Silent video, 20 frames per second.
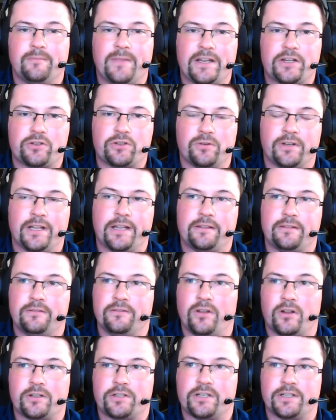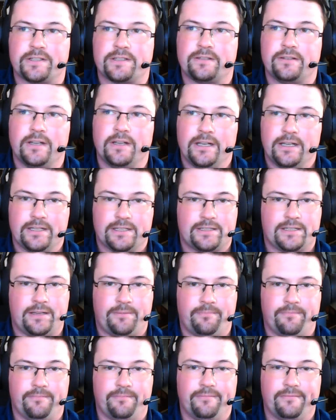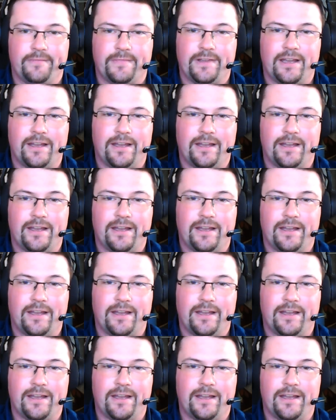make sure that not just some